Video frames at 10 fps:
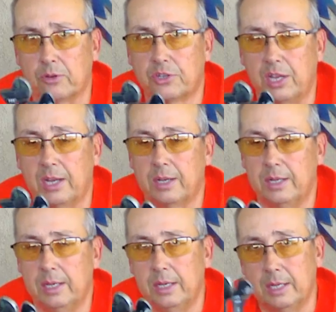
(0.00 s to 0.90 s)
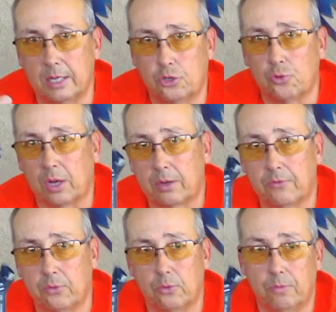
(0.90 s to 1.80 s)
set in the truck
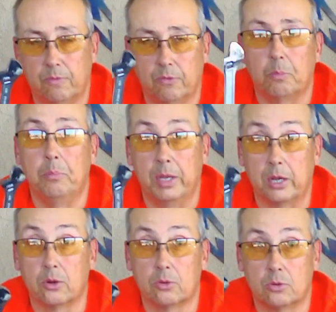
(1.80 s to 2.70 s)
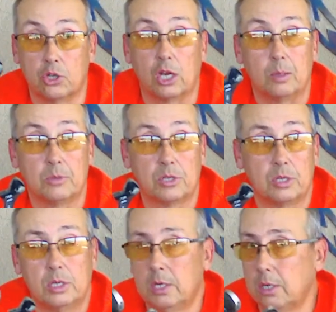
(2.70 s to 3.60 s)
for bigger jobs,
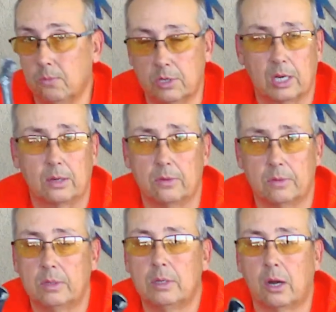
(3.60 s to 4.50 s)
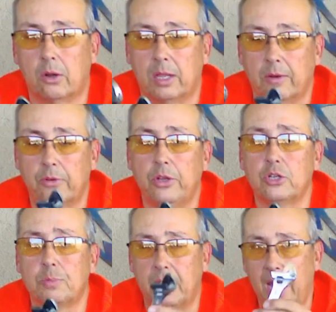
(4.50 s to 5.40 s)
which I don't hardly ever use,
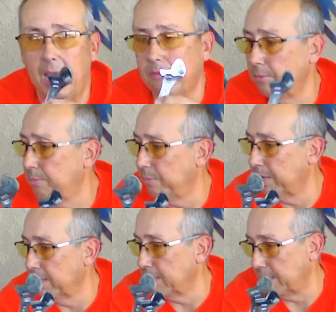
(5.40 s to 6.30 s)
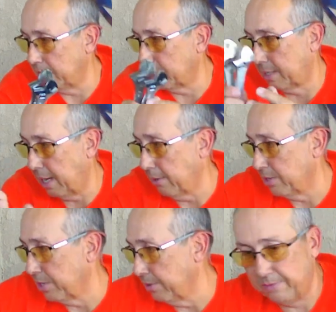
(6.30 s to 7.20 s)
but I have them because I just carry
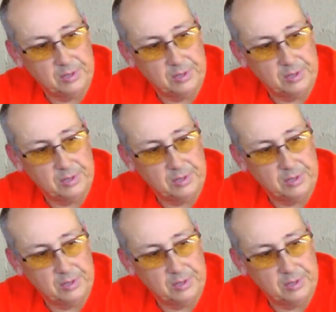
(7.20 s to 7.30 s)
stuff.